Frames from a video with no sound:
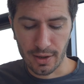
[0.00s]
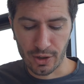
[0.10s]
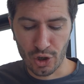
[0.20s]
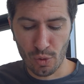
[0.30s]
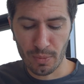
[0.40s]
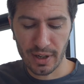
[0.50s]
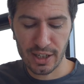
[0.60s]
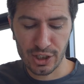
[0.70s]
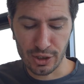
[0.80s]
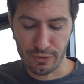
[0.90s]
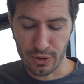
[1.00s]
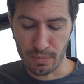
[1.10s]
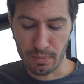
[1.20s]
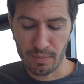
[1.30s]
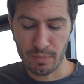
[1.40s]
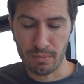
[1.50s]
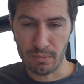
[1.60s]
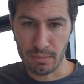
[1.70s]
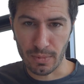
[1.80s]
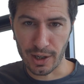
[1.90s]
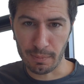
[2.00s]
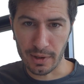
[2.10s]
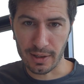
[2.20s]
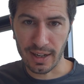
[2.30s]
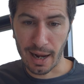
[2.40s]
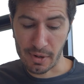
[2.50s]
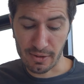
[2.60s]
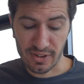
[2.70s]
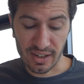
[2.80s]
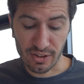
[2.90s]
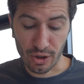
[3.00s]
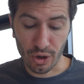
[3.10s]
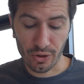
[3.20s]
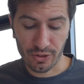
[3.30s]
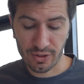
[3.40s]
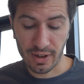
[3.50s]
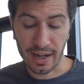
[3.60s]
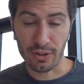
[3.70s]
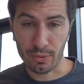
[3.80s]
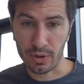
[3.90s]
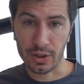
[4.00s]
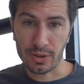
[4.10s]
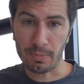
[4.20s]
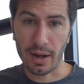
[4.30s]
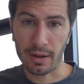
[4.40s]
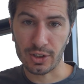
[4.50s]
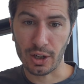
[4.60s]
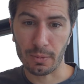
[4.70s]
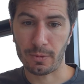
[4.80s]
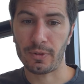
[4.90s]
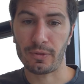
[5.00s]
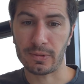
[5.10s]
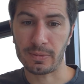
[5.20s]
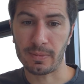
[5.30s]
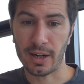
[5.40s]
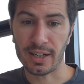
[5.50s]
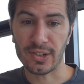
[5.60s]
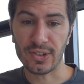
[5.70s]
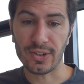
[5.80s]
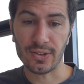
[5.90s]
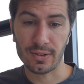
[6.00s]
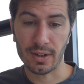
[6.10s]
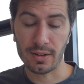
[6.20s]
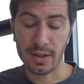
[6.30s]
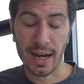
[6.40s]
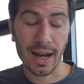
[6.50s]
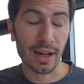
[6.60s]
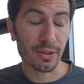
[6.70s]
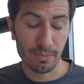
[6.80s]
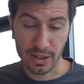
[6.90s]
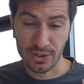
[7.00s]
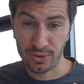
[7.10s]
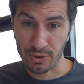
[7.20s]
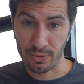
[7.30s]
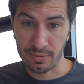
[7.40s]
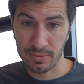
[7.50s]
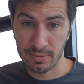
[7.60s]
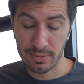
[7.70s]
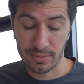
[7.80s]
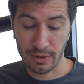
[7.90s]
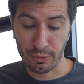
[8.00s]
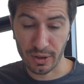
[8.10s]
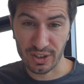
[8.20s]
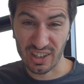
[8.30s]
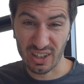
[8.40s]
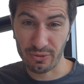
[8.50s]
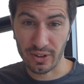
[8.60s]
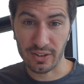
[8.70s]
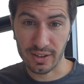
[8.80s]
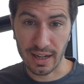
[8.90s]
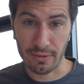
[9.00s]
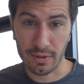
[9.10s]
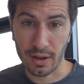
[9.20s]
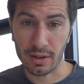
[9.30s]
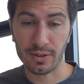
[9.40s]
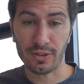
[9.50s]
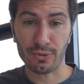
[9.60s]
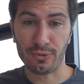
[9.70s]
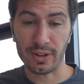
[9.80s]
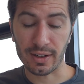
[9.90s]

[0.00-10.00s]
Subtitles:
the combination of them might mean the anonymity is lost. Hence why you should match up with other agencies and make sure your information kind of fits together. Doesn't